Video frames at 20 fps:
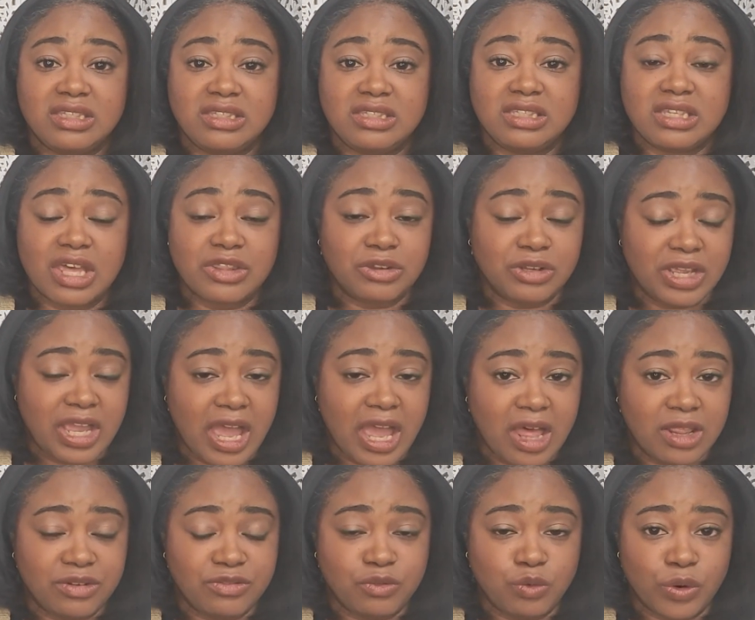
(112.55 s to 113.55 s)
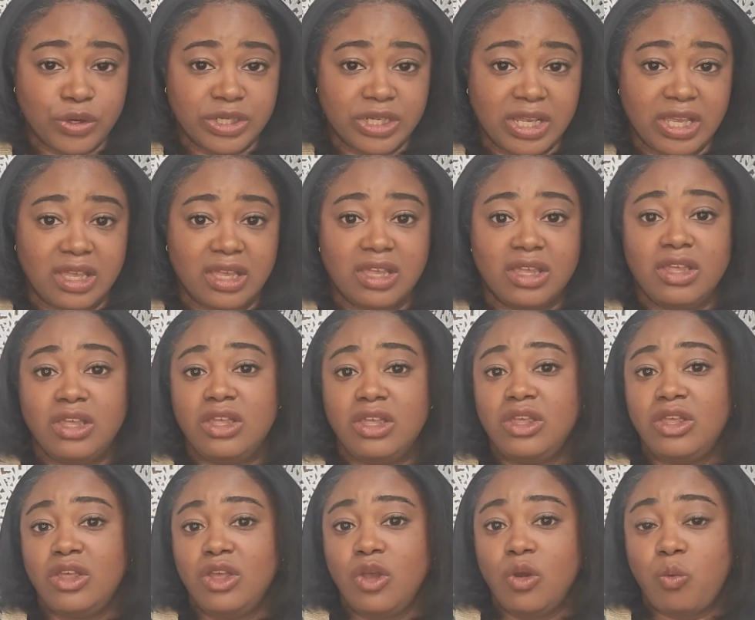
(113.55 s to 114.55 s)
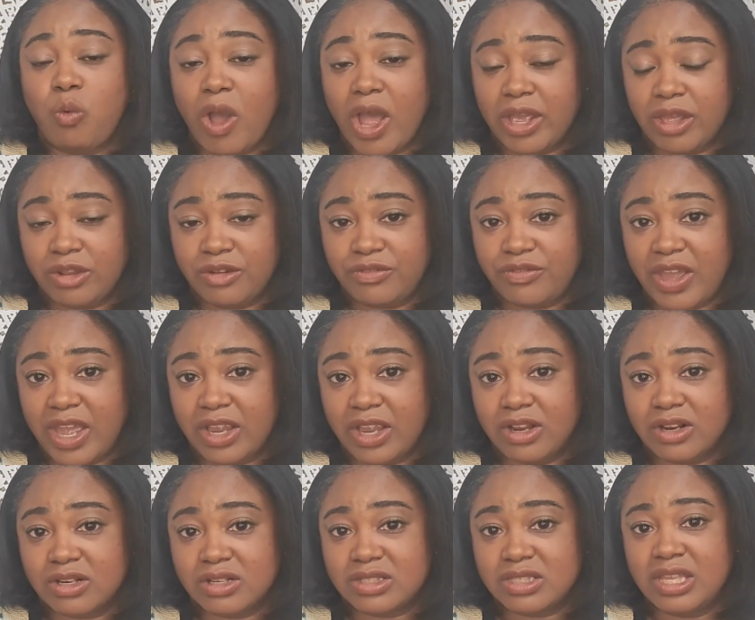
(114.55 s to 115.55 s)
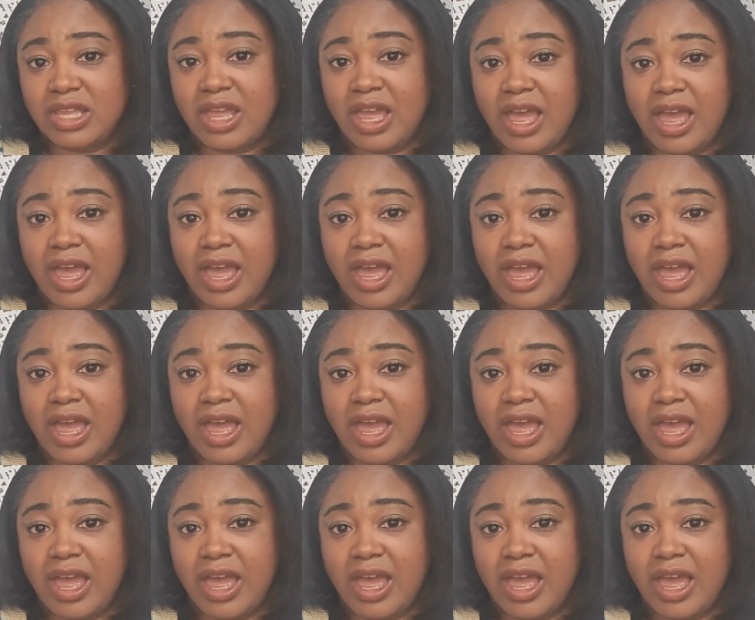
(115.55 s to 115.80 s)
Southern California wildfires.